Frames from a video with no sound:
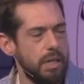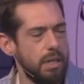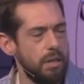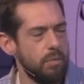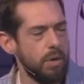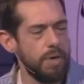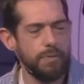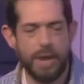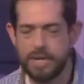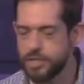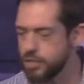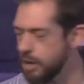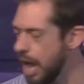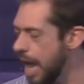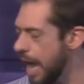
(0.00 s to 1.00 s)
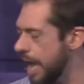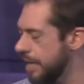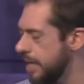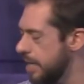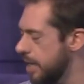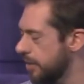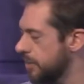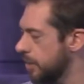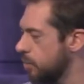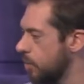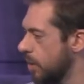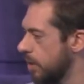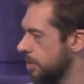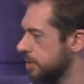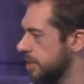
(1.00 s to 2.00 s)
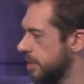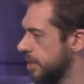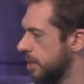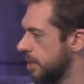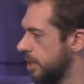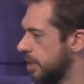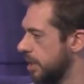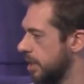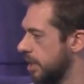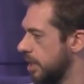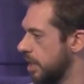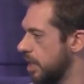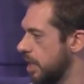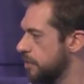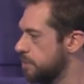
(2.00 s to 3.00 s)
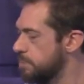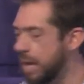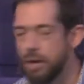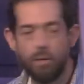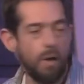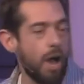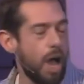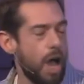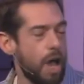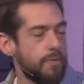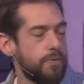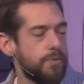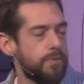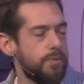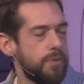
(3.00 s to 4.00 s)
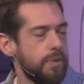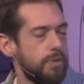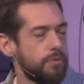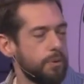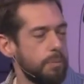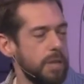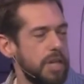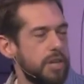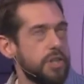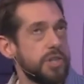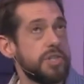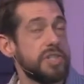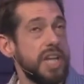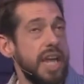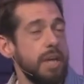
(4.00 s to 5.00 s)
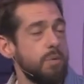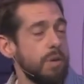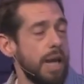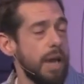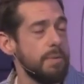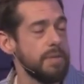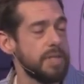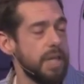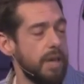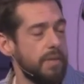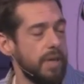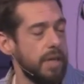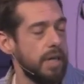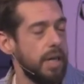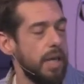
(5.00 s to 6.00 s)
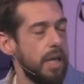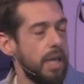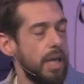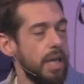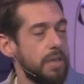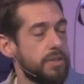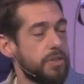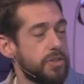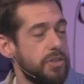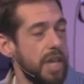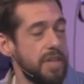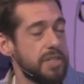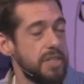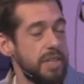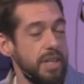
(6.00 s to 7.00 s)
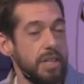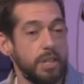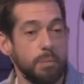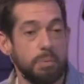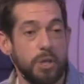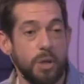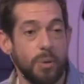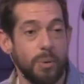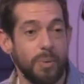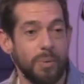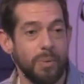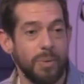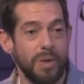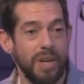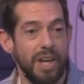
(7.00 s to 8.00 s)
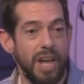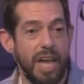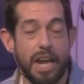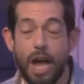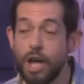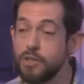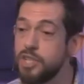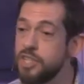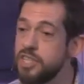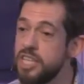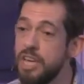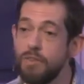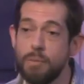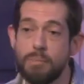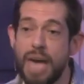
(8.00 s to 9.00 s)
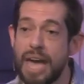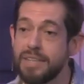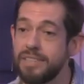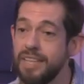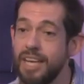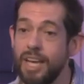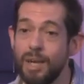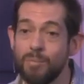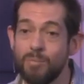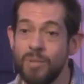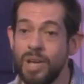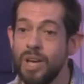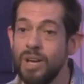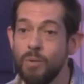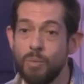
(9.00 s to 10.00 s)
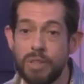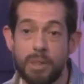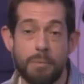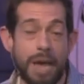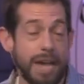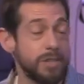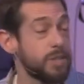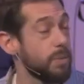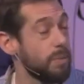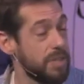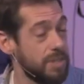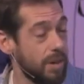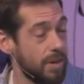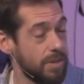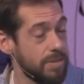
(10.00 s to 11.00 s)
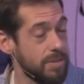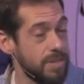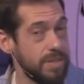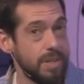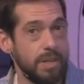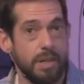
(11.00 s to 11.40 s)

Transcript: What if I tried and nothing worked? It's better off for me to just take what I was given and sit in the pew, and I'll just give it back to him when the master returns.